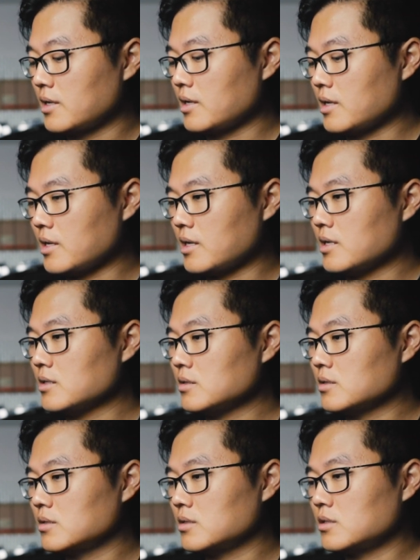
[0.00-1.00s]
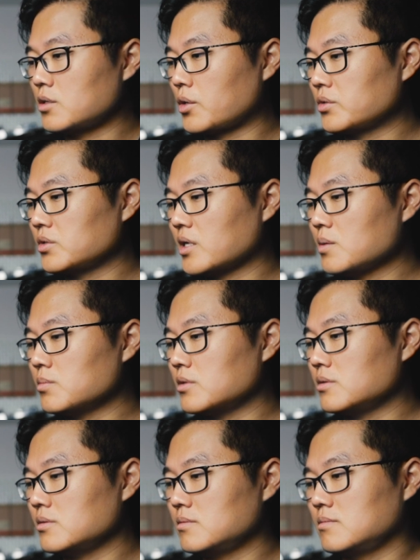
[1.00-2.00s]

and turn on the gimbal.